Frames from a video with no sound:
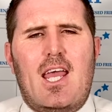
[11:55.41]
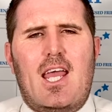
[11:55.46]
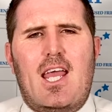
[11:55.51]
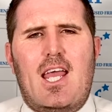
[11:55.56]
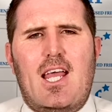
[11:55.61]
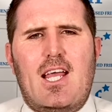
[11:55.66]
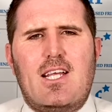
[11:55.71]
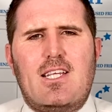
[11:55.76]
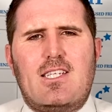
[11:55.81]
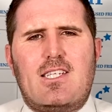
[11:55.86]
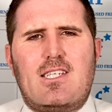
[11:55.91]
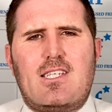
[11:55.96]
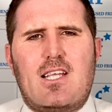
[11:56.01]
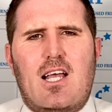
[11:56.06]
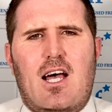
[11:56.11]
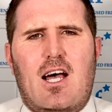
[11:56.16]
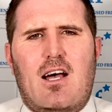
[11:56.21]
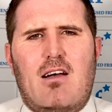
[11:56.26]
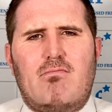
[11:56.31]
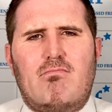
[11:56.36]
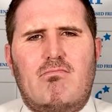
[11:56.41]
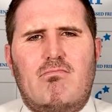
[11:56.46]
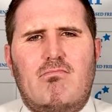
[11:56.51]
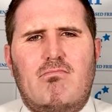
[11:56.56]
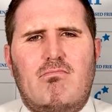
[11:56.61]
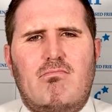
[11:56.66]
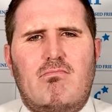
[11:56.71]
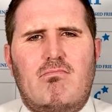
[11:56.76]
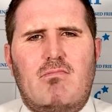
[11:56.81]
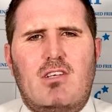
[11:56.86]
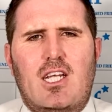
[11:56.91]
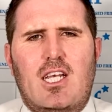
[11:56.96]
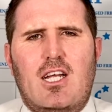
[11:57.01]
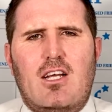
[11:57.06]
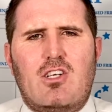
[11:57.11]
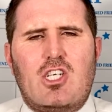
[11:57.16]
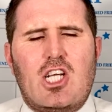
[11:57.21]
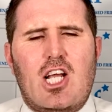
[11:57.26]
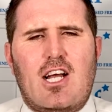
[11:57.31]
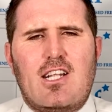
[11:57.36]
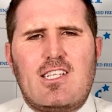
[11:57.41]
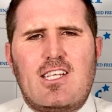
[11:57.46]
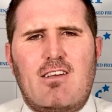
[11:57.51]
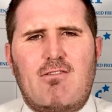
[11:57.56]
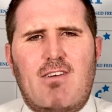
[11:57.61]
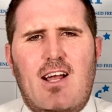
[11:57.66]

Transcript: is, chanting